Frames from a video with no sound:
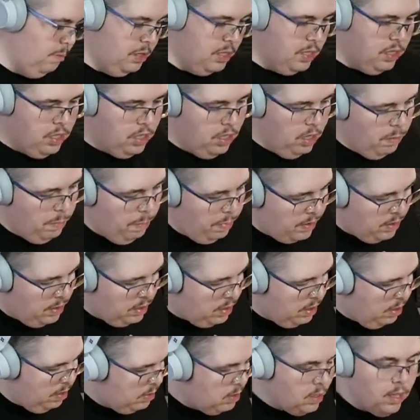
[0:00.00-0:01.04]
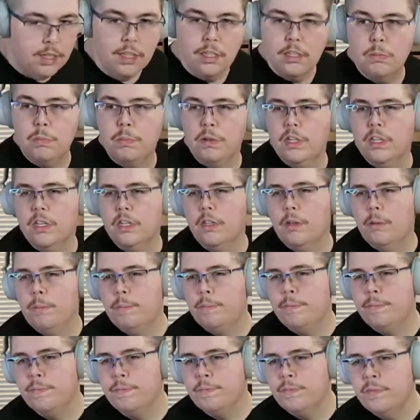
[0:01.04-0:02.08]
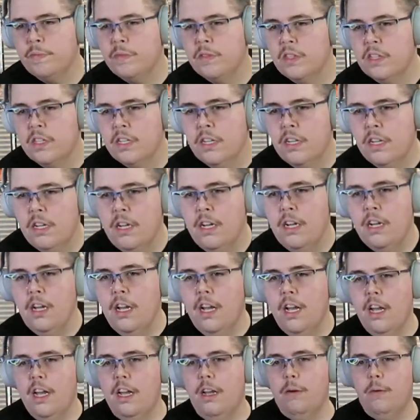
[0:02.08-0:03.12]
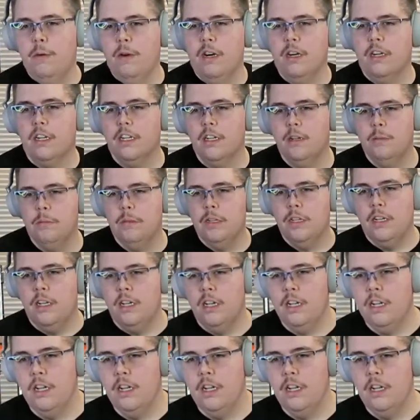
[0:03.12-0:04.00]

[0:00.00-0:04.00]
Super stoked on this build. Hey, welcome.